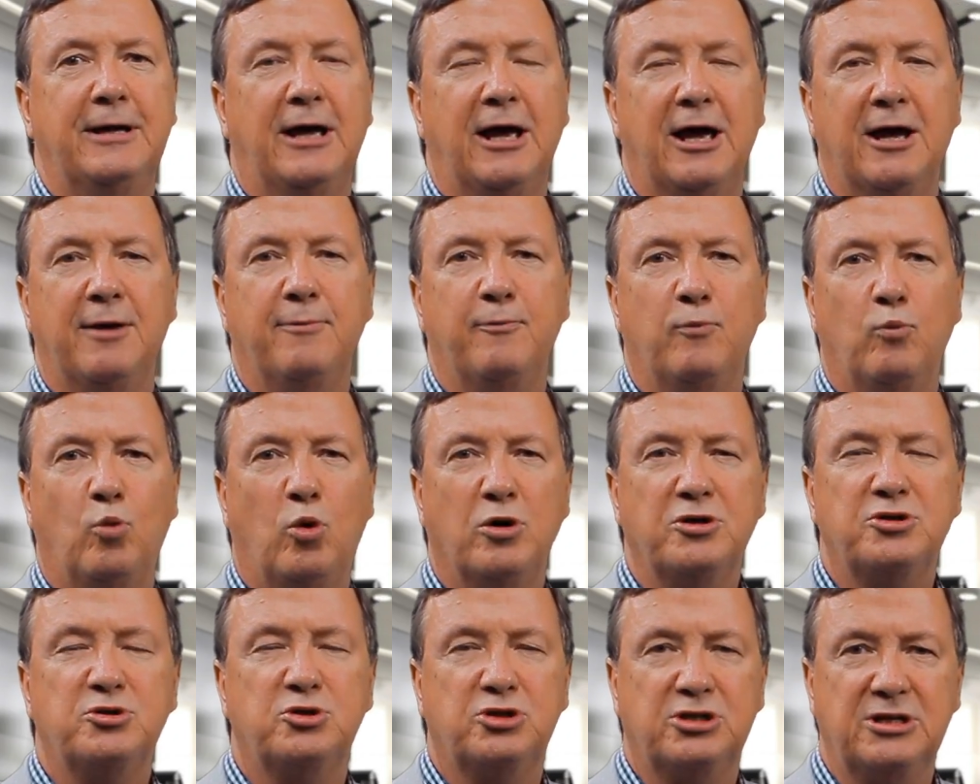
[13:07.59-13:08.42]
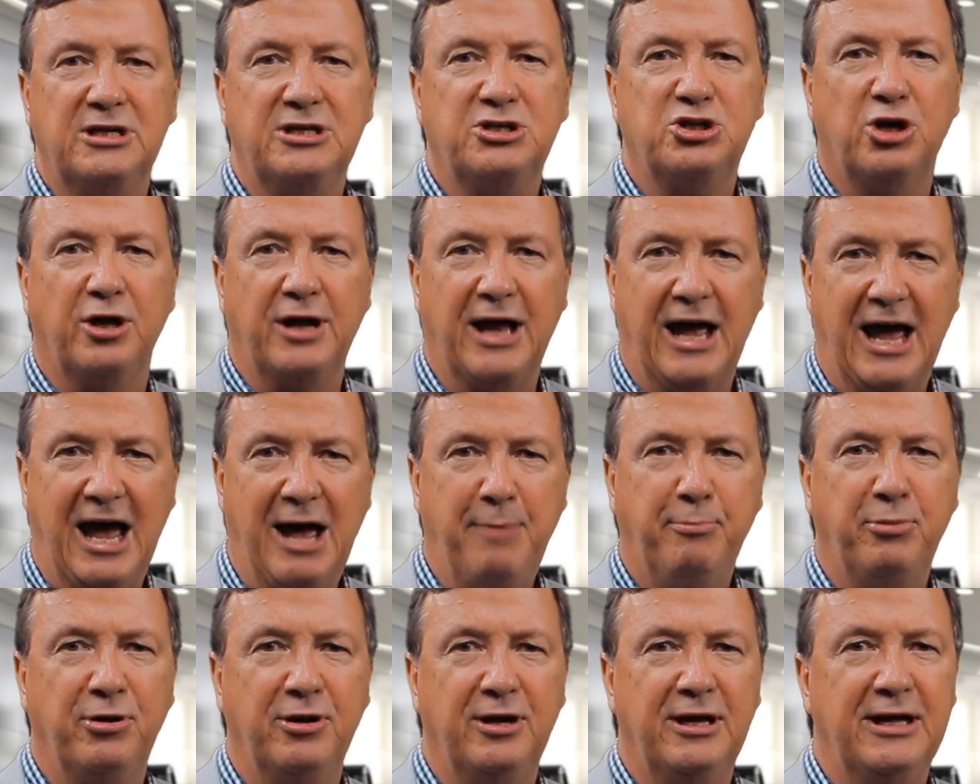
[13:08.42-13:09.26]
What is going to
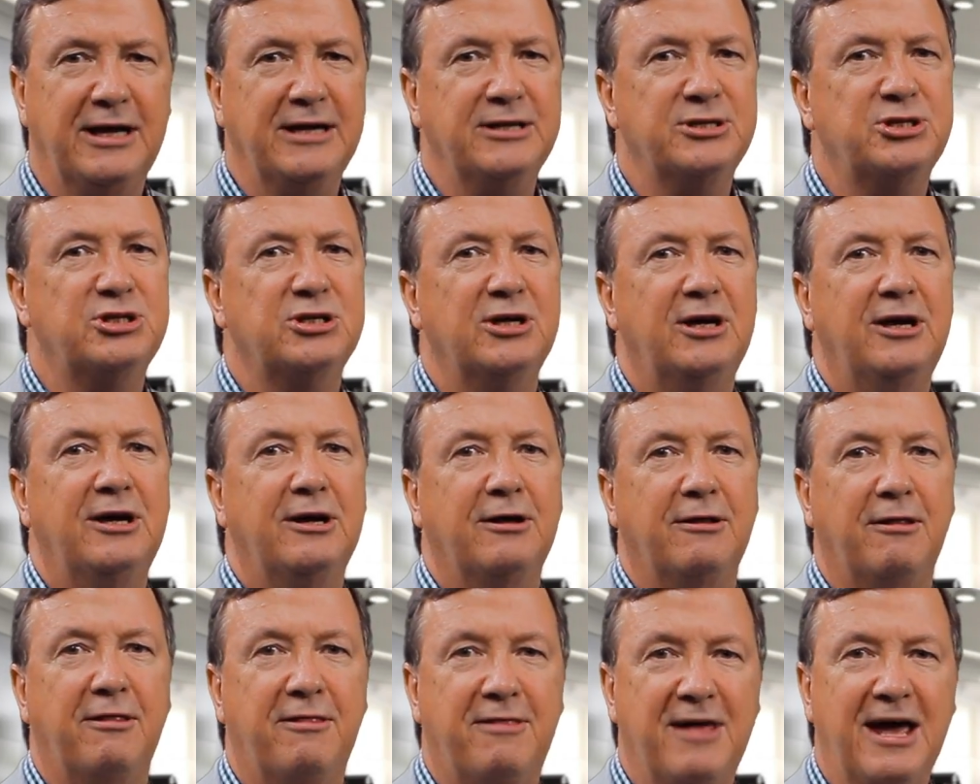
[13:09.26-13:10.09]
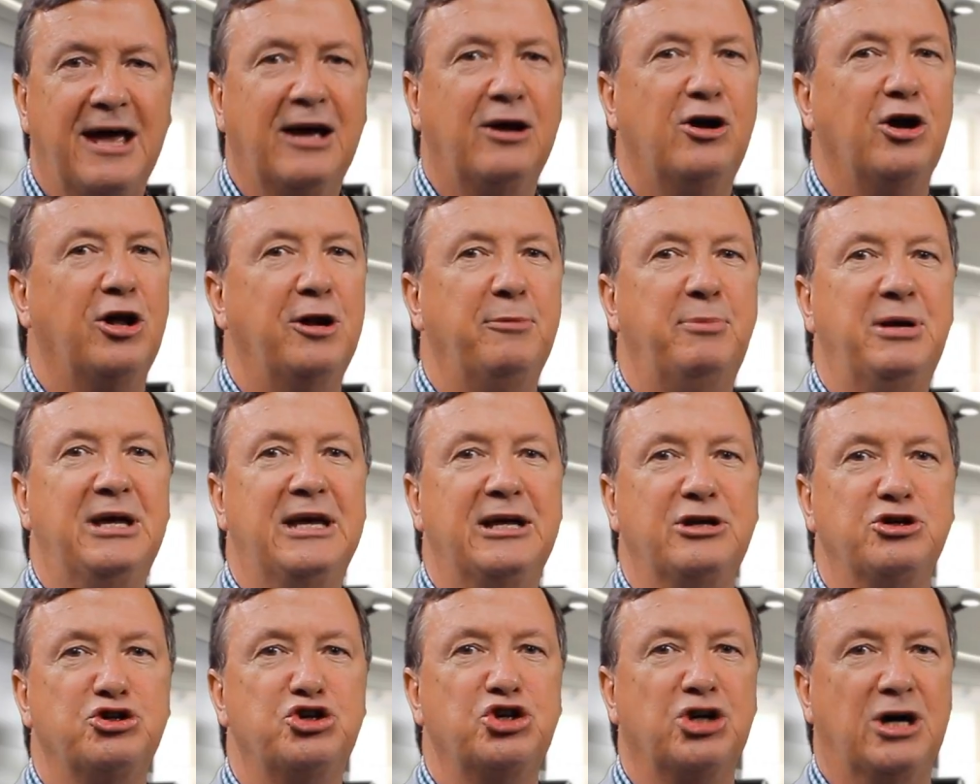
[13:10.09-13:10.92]
happen is they're going to
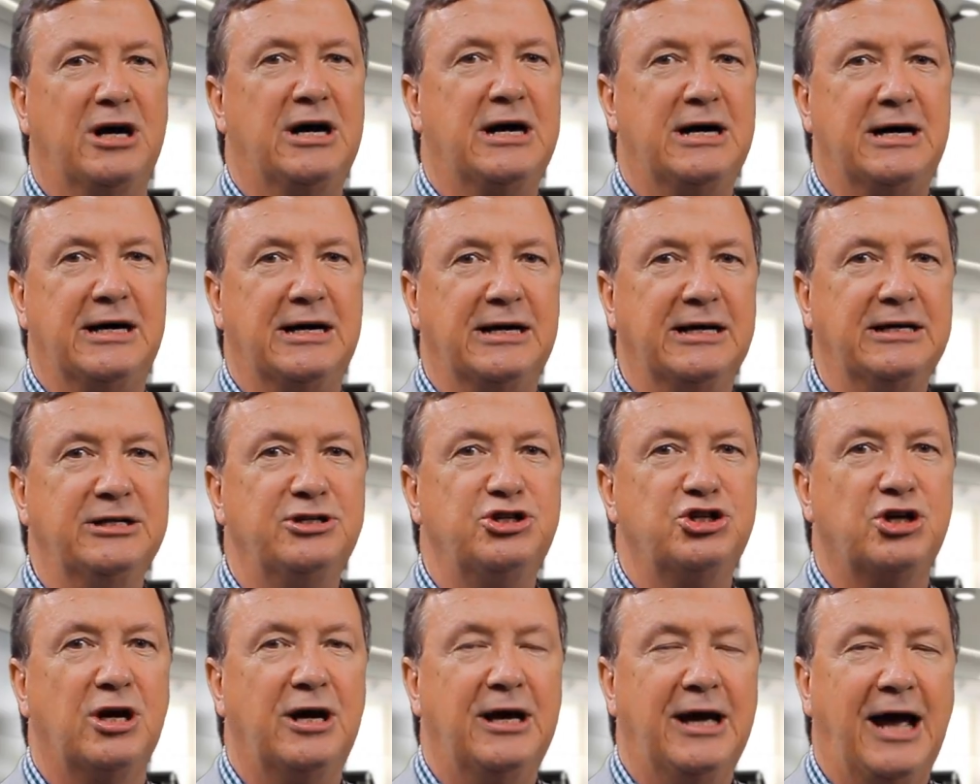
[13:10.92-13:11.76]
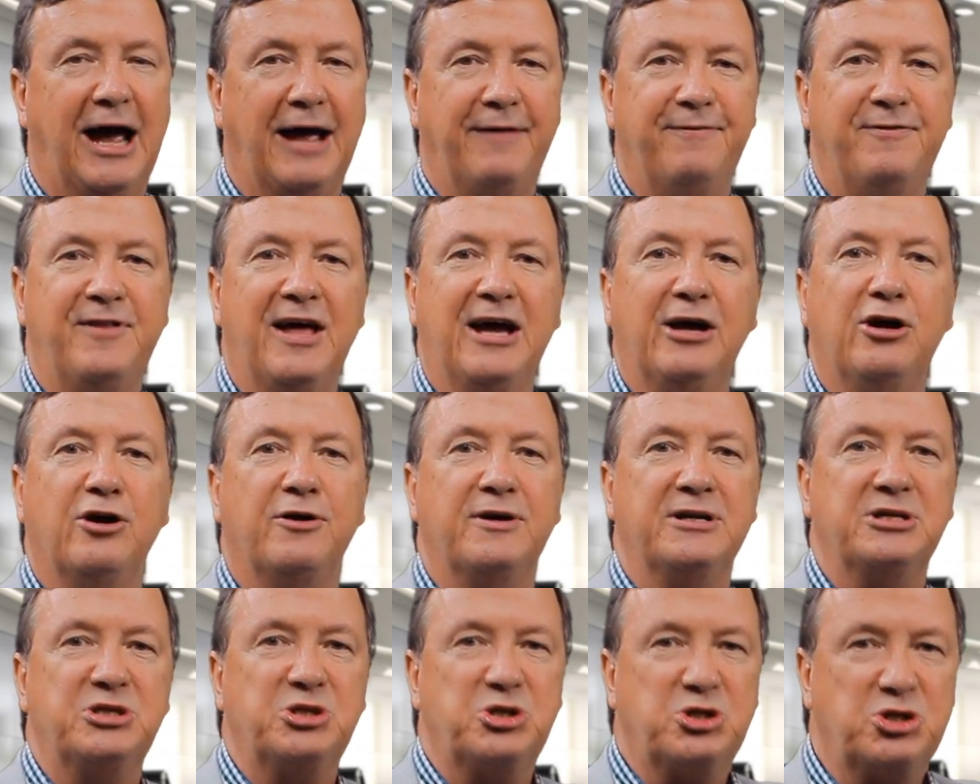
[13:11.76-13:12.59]
be in charge, and they're
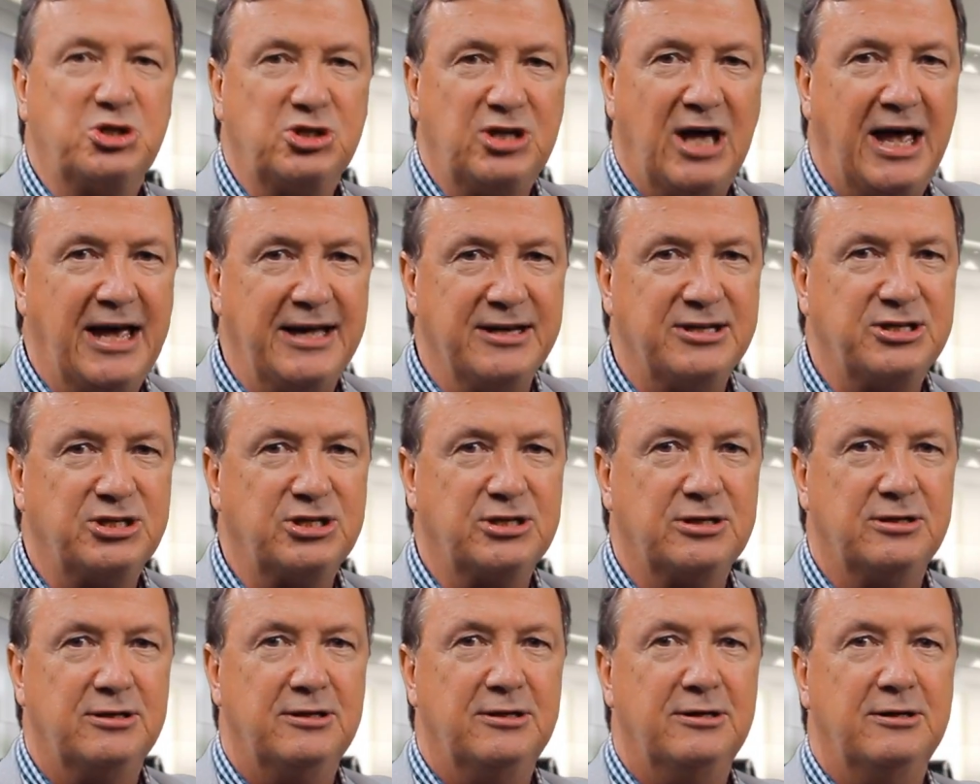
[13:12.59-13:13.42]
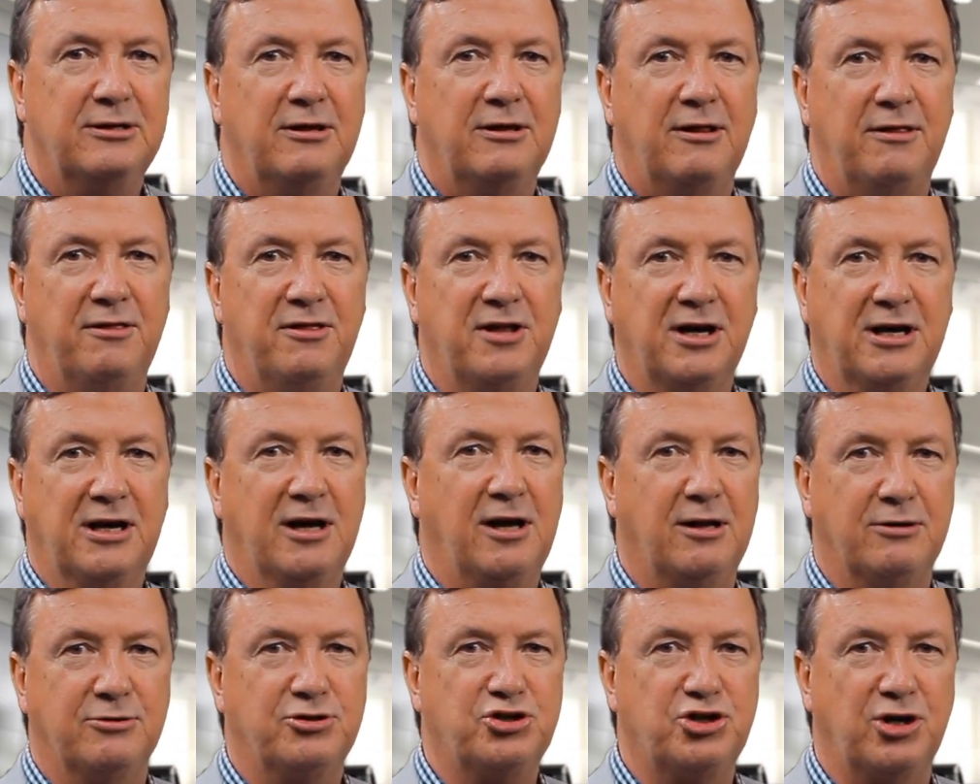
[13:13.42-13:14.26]
going to set the
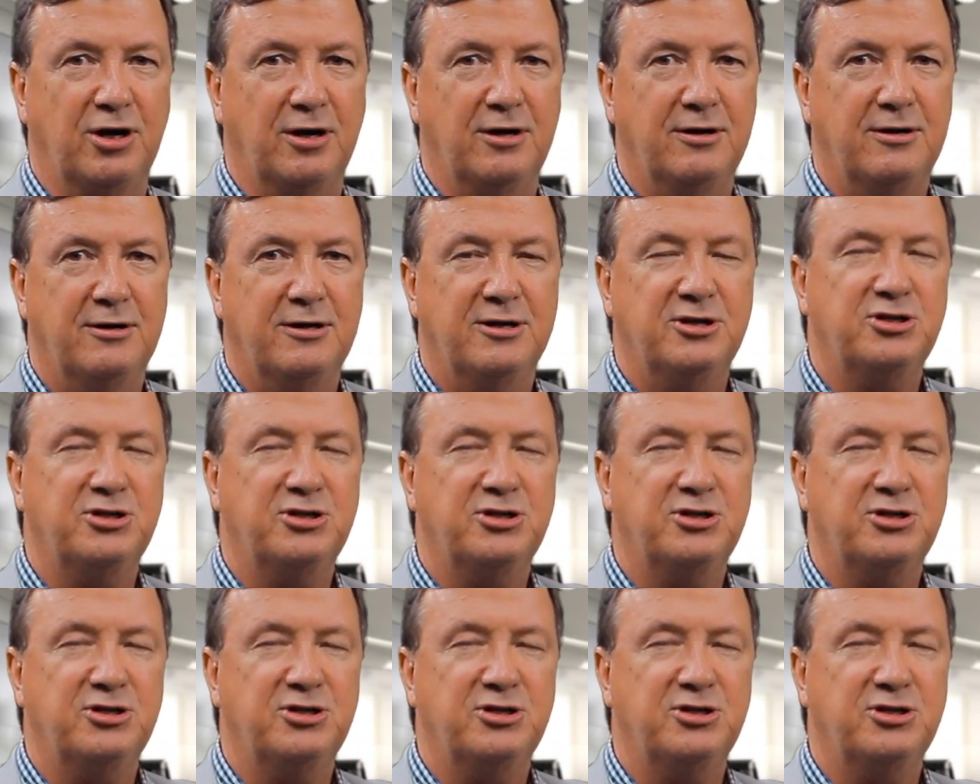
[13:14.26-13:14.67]
culture.